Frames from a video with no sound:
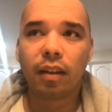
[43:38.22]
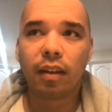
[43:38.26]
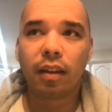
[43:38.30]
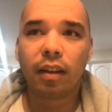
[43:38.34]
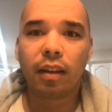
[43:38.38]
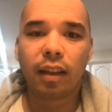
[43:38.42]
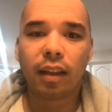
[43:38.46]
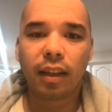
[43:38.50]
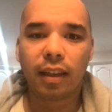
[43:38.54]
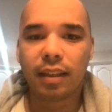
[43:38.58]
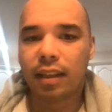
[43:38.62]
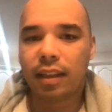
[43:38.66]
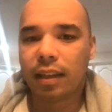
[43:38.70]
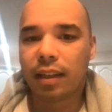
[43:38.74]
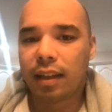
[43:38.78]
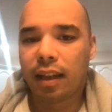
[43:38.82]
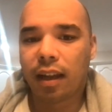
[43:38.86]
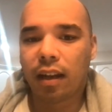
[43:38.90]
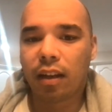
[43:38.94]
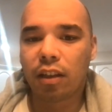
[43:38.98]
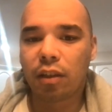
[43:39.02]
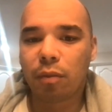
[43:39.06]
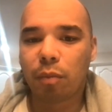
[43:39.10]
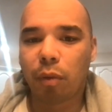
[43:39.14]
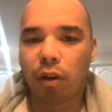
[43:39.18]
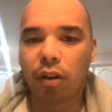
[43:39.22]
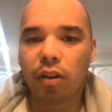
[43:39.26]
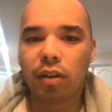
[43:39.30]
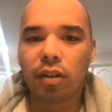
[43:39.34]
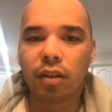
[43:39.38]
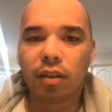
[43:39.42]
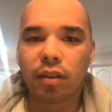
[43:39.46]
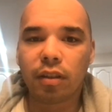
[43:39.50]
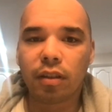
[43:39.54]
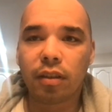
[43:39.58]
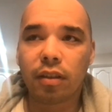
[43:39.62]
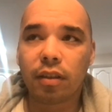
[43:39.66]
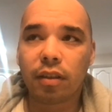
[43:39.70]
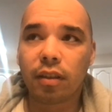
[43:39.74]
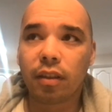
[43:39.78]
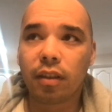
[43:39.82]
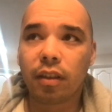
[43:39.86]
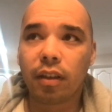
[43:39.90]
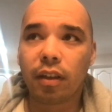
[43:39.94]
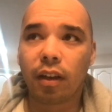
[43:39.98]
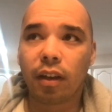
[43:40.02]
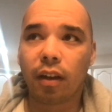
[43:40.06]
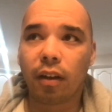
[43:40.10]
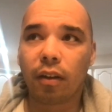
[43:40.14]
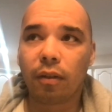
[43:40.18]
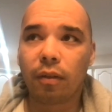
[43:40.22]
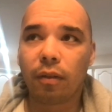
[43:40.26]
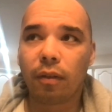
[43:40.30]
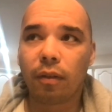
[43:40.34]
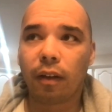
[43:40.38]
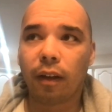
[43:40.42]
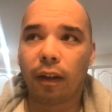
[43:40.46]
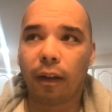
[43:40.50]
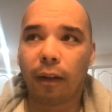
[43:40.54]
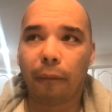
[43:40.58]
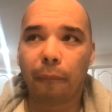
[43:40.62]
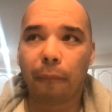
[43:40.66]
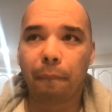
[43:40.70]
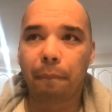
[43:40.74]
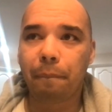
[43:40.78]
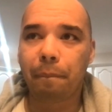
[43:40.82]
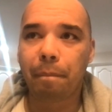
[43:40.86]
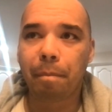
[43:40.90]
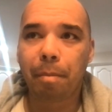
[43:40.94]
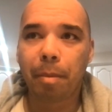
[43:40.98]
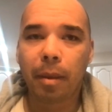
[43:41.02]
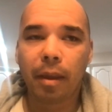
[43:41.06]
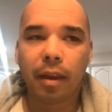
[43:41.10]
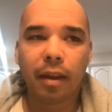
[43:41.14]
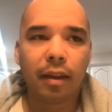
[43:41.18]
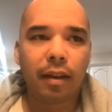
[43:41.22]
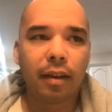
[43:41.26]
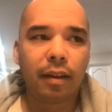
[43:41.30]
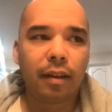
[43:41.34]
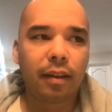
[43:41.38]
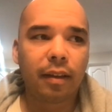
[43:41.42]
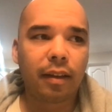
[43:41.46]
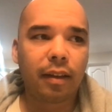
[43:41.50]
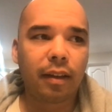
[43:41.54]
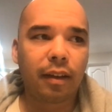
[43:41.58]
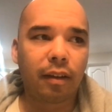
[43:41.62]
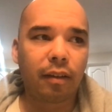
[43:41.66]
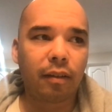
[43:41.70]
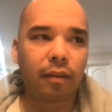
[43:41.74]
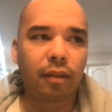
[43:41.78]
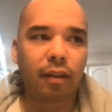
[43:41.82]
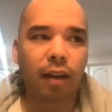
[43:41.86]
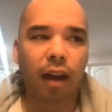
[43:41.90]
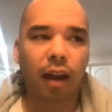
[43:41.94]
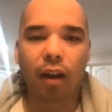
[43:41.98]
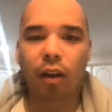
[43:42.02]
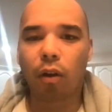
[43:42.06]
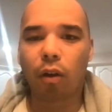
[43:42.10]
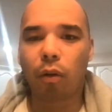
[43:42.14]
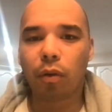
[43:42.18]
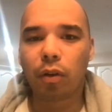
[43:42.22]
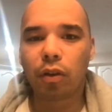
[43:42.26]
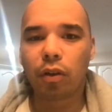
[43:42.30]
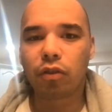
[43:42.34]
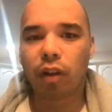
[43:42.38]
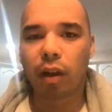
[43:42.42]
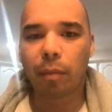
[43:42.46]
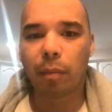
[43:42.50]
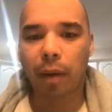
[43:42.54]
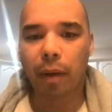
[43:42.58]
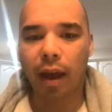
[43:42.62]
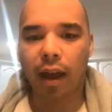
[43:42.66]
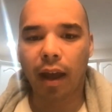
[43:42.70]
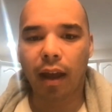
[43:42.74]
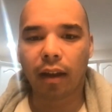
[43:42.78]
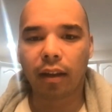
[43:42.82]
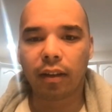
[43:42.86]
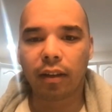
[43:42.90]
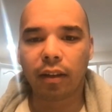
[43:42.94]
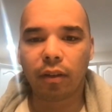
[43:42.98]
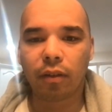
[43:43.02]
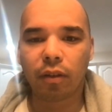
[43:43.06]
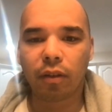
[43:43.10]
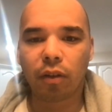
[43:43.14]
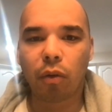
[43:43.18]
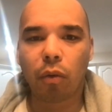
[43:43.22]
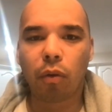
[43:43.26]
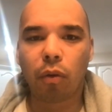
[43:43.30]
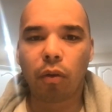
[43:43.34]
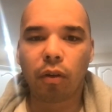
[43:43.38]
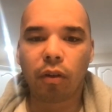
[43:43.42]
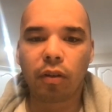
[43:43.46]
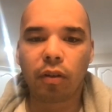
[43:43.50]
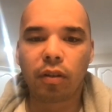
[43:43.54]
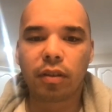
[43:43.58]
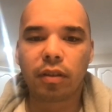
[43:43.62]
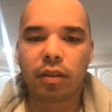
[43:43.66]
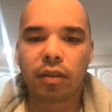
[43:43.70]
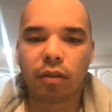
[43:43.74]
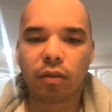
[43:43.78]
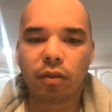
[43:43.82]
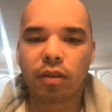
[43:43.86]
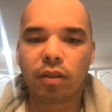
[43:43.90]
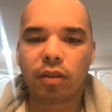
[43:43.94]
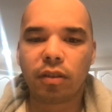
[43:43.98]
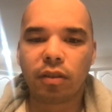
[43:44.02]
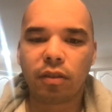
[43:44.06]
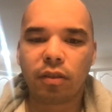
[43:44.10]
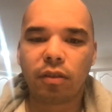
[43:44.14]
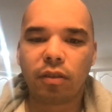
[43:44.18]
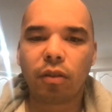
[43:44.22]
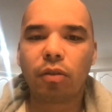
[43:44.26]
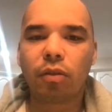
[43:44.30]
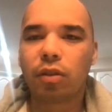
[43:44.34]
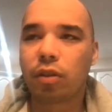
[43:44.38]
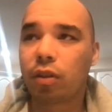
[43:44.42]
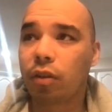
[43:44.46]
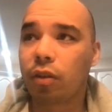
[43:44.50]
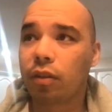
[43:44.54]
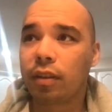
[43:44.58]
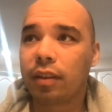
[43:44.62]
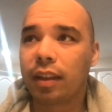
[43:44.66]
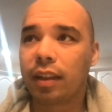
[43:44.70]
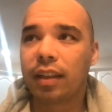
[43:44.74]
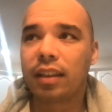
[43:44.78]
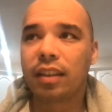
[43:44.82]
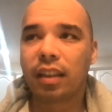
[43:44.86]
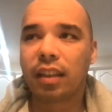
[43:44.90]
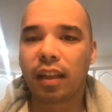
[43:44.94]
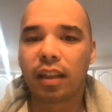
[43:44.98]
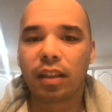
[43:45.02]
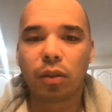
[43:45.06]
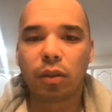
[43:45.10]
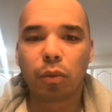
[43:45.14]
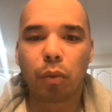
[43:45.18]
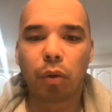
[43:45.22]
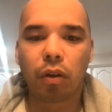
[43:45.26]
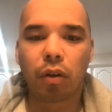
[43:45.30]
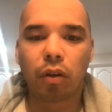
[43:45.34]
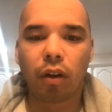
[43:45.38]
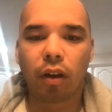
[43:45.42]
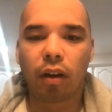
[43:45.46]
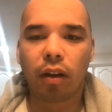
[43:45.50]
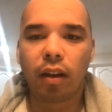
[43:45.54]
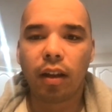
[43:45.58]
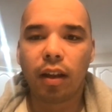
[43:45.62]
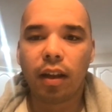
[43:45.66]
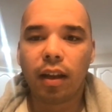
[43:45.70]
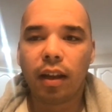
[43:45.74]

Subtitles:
like sitting down his punches, not going straight back, in the corners. Those certain things that he has to work on.